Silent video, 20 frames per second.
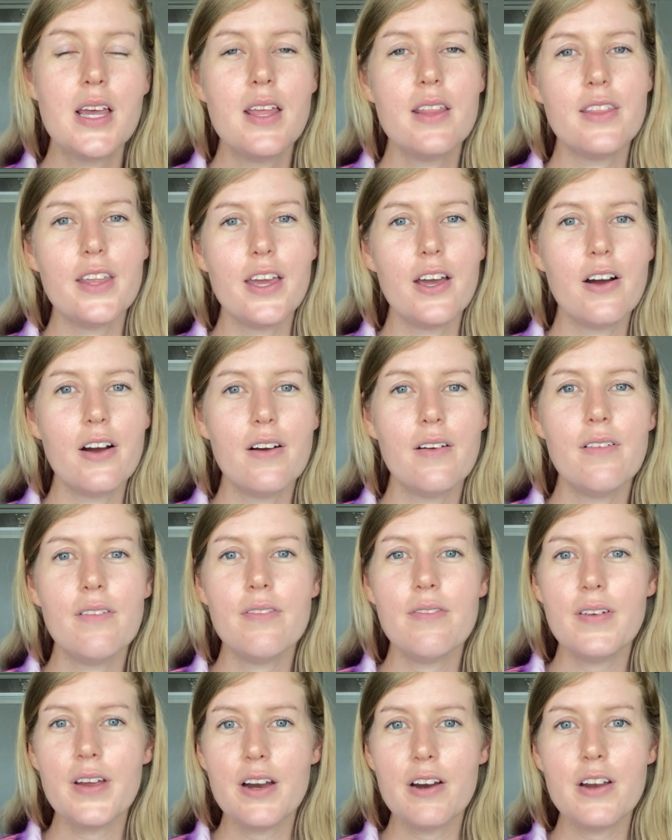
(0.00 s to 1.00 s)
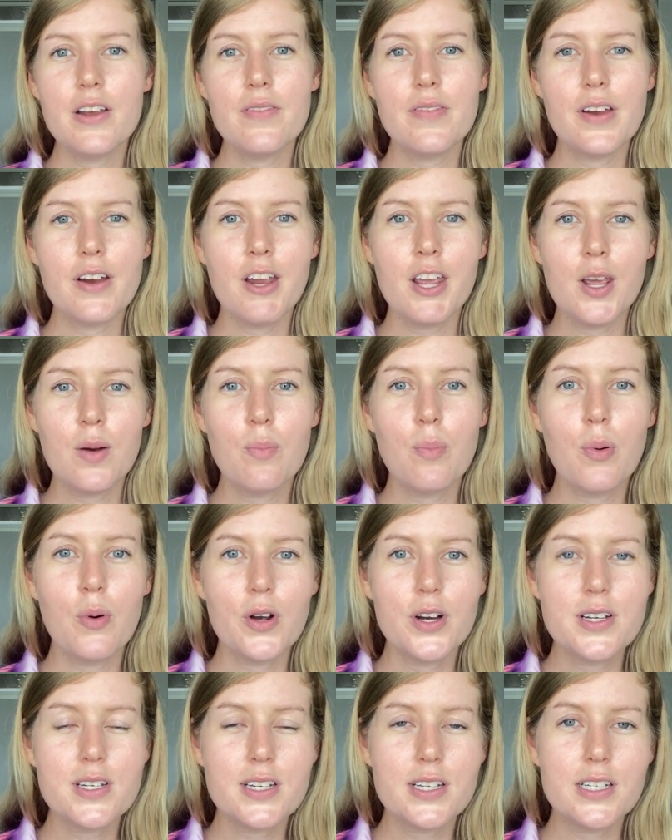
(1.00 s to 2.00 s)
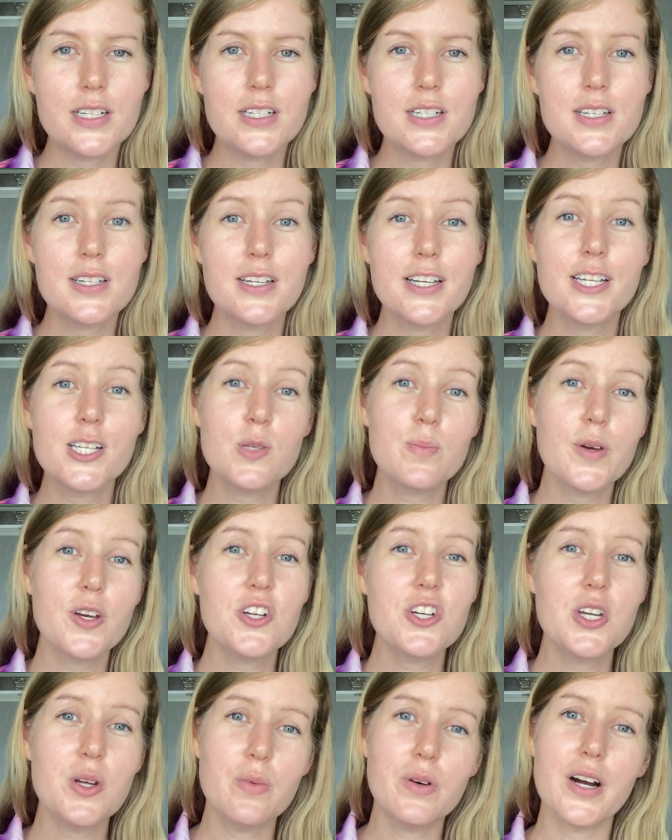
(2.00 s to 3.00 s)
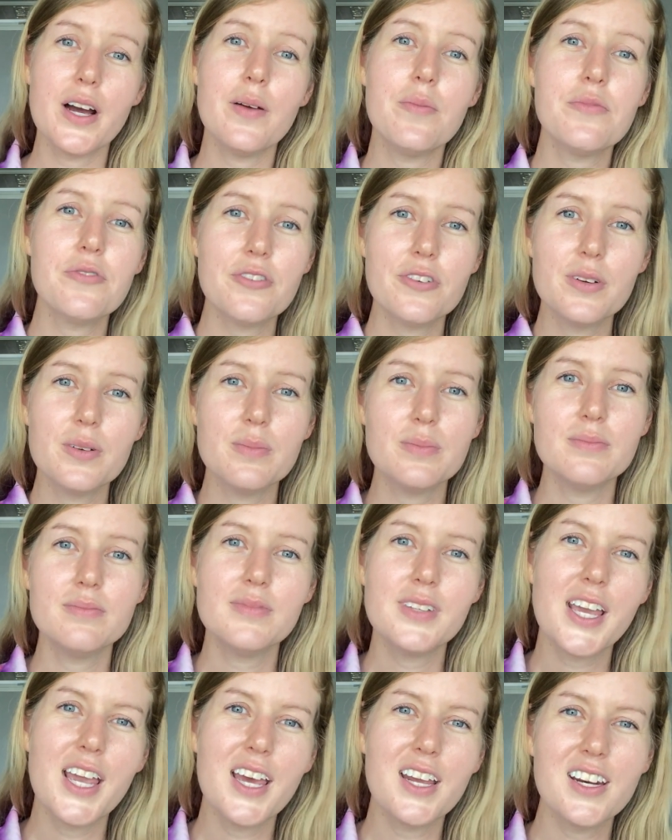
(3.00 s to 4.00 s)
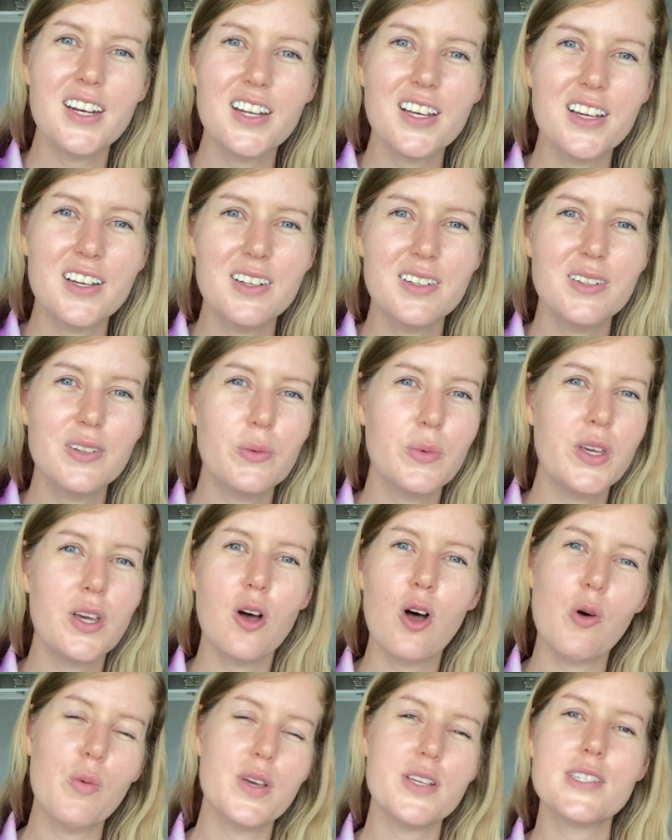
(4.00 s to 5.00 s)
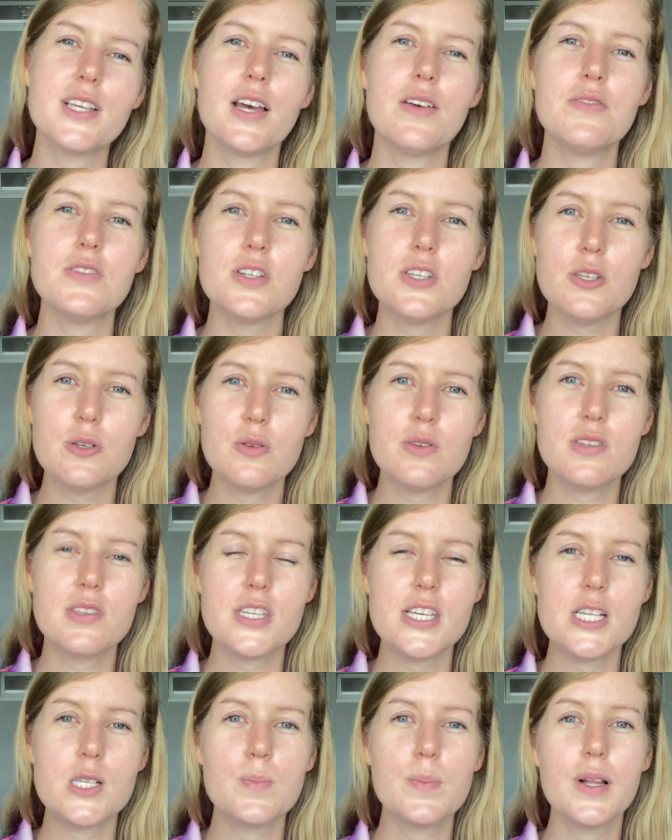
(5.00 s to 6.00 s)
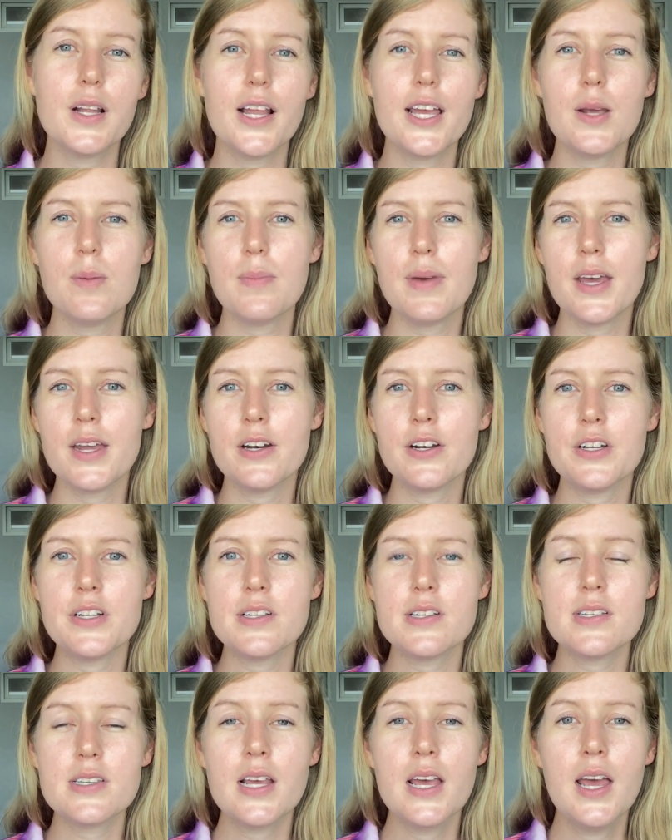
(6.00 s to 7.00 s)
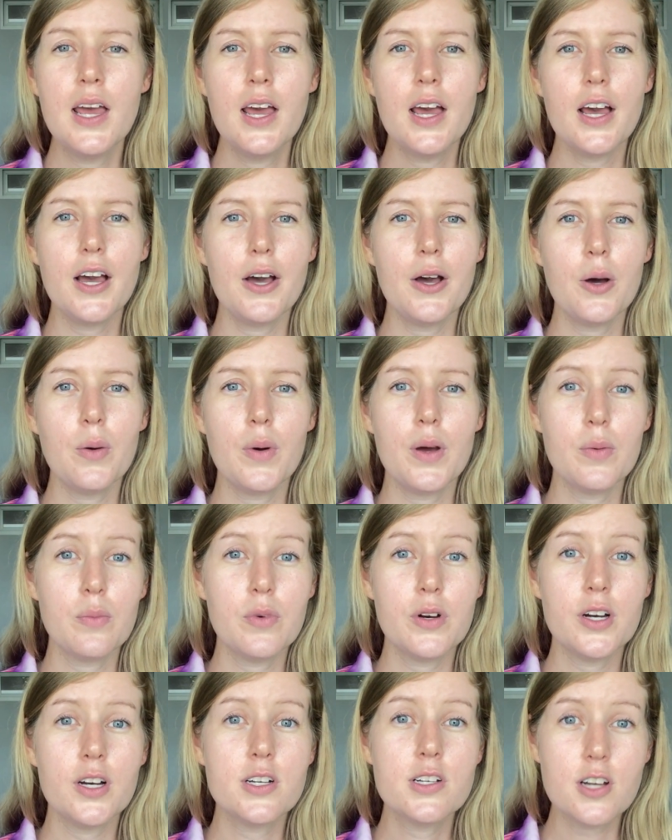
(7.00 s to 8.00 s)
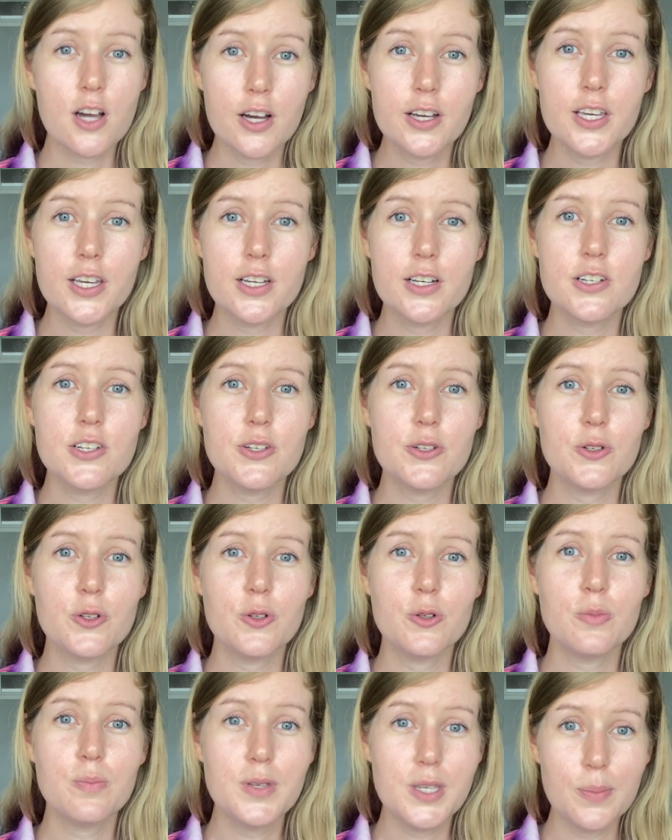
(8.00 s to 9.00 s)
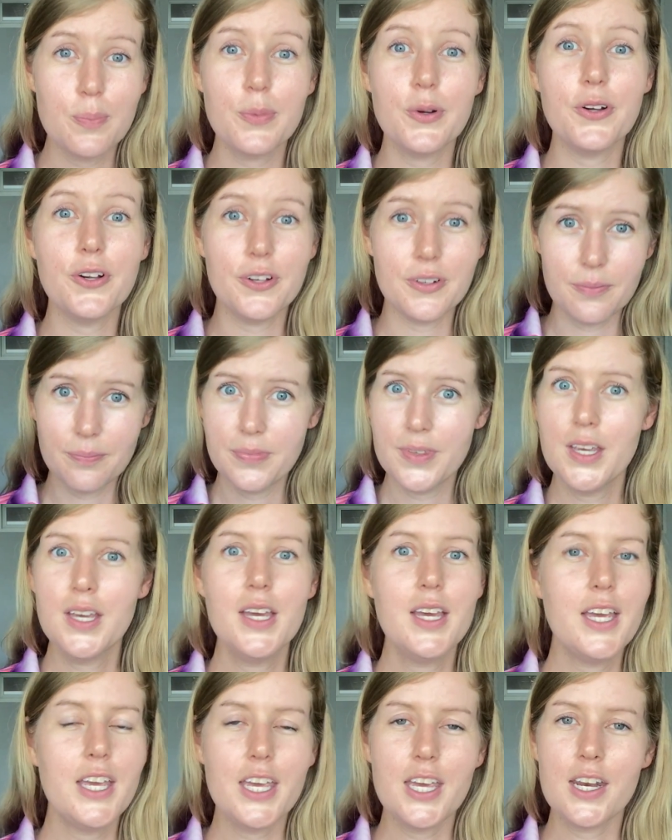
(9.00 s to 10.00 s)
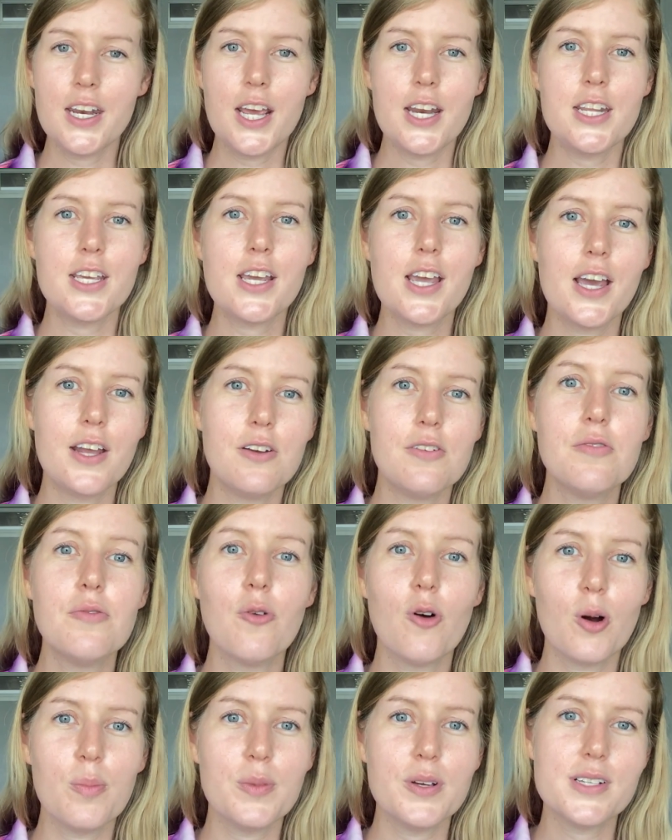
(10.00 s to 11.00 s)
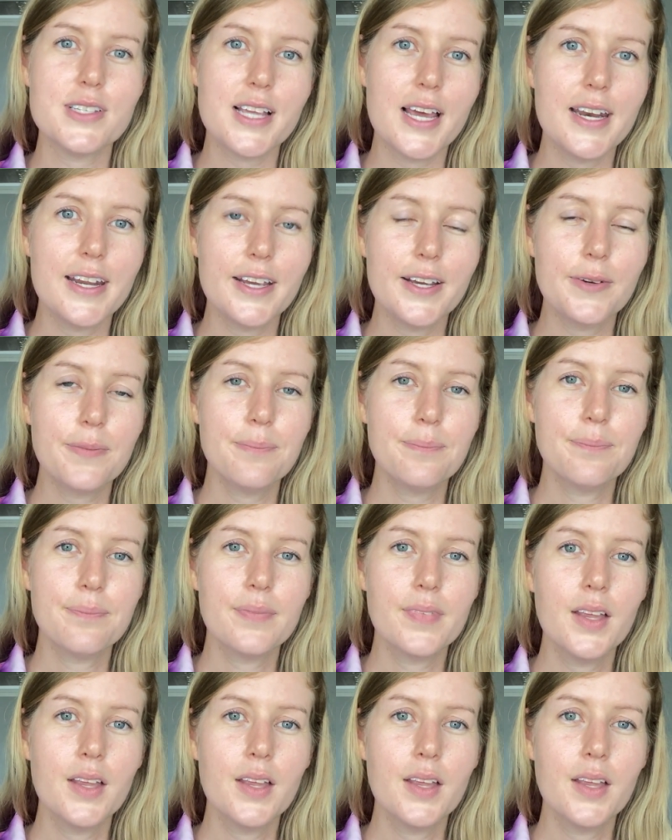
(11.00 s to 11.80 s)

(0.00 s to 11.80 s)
They are very important, especially where I'm from, Canada. We always have to use these polite manners when we're talking to people in any kind of formal setting.